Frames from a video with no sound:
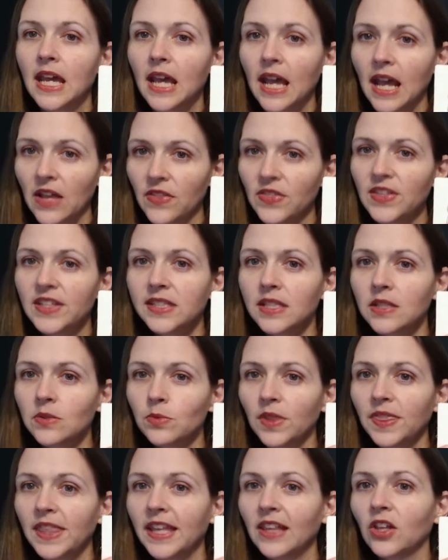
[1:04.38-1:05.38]
and this is
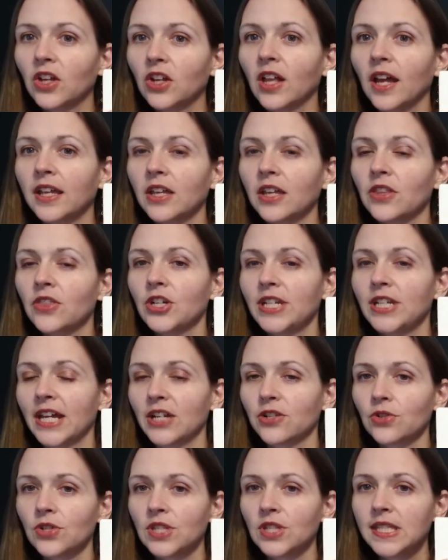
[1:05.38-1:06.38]
what they look like in their
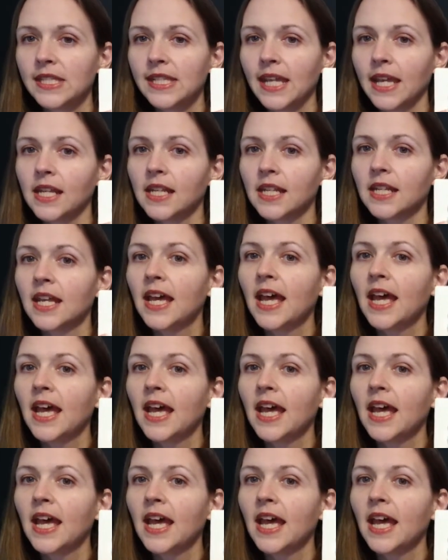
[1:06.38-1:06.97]
natural state.